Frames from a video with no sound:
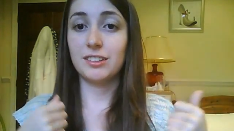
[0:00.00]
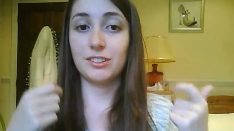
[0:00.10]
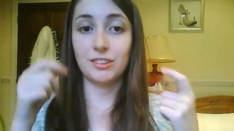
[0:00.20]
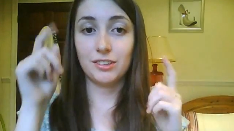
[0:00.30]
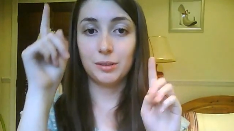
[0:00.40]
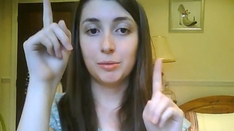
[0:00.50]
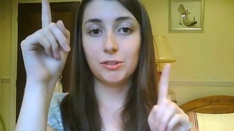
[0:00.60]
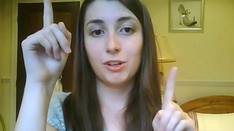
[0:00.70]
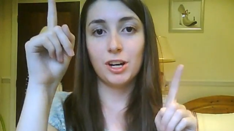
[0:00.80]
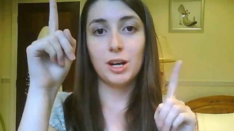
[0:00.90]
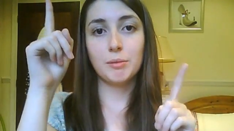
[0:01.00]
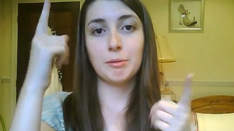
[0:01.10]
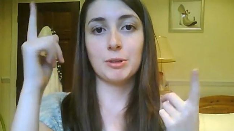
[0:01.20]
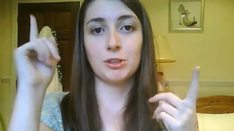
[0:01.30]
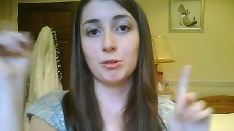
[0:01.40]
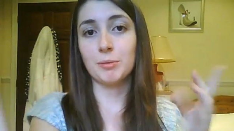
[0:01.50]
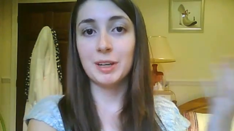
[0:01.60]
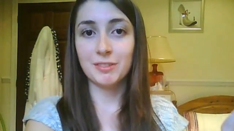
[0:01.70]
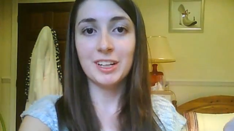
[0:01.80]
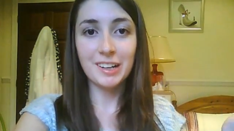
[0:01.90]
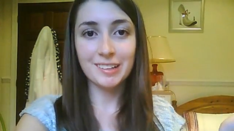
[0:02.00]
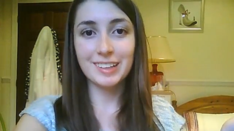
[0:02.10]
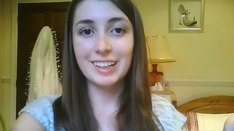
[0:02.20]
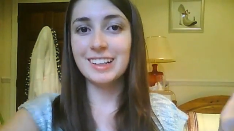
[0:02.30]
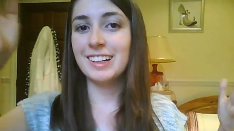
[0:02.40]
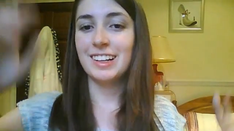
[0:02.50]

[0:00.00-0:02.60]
or subscribe because you want to be even nicer.